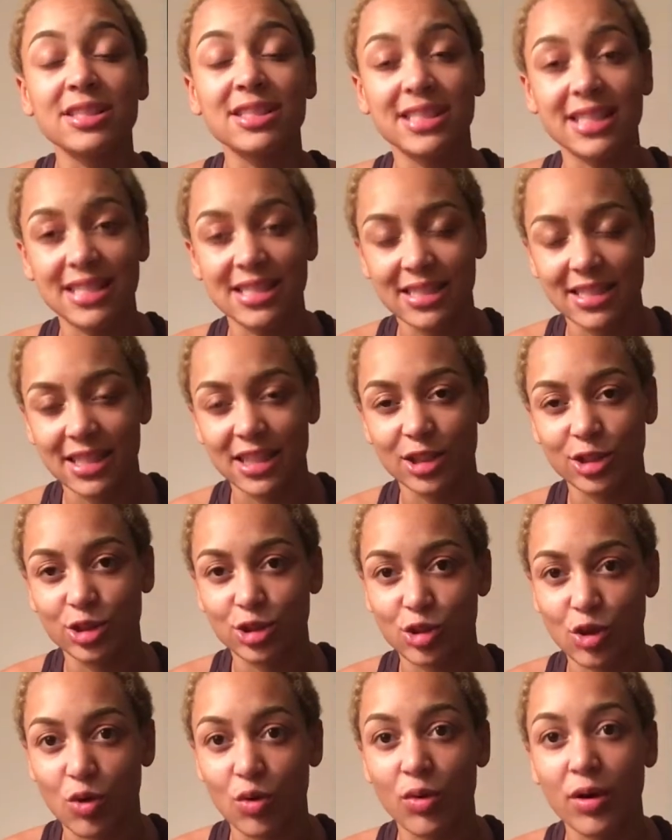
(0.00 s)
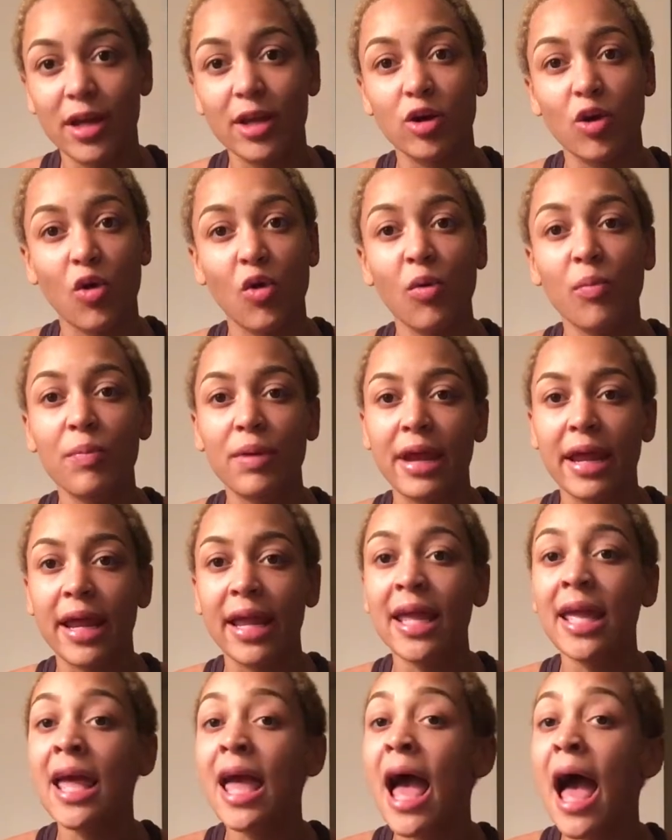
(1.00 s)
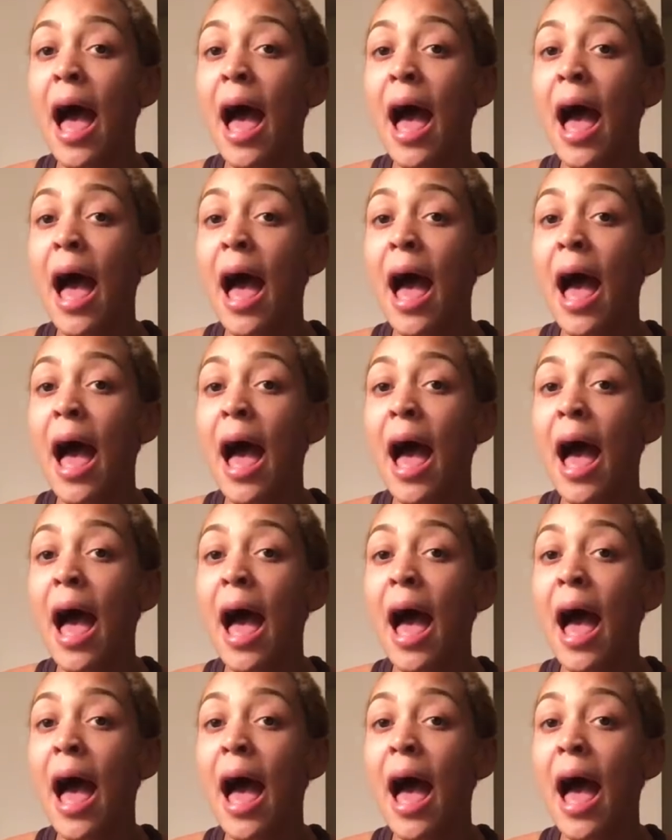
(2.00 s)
seasoning, salt, and Old Bay.